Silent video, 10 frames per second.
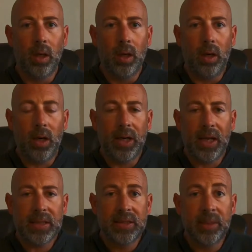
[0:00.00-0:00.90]
All right,
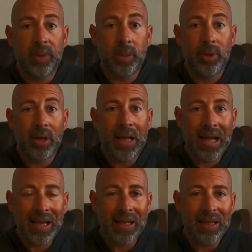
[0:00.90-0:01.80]
guys, tip number
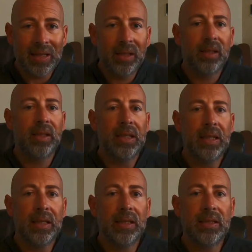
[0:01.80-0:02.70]
9
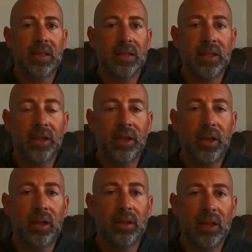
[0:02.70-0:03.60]
is
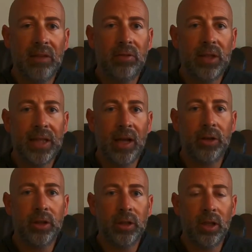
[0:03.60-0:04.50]
consider leveling out
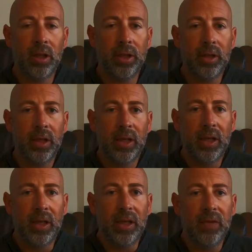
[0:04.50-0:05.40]
your lawn.
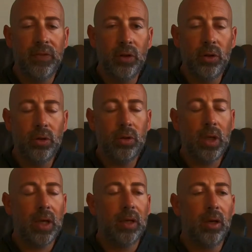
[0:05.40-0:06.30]
If
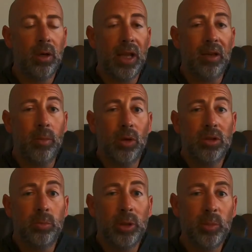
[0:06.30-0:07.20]
you are like
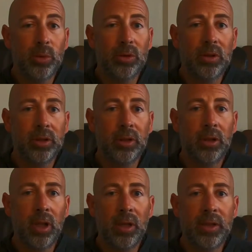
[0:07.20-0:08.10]
most people, your
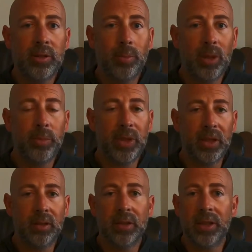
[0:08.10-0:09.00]
lawn is
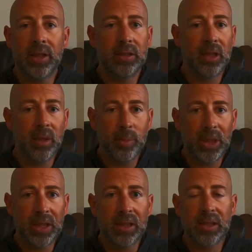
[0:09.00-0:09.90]
bumpy and it's
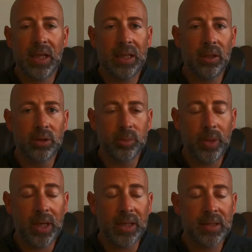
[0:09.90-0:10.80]
lumpy. It's got low
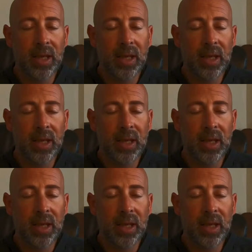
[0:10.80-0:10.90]
spots.